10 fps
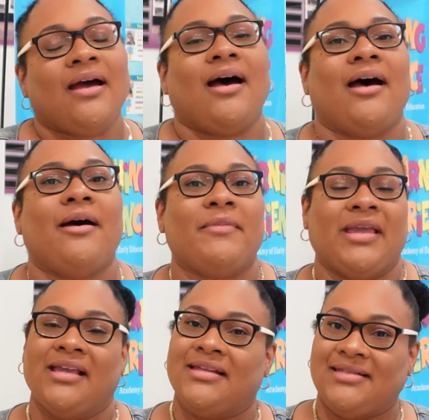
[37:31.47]

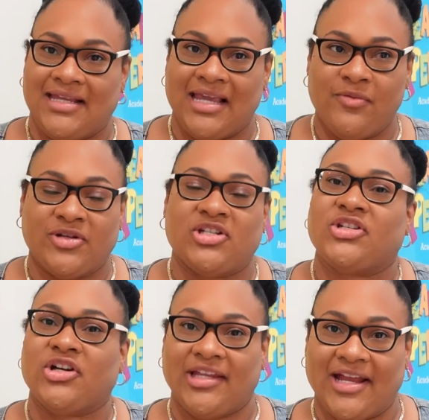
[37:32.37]
EEC, which is
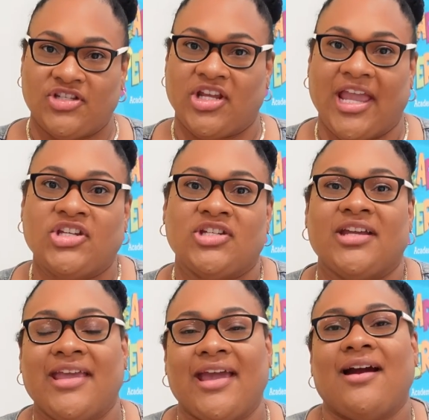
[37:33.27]
Early Education
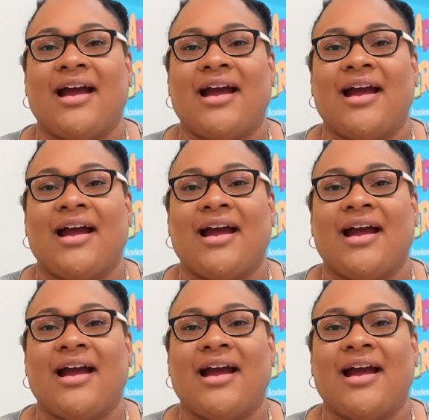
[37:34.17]
and Care,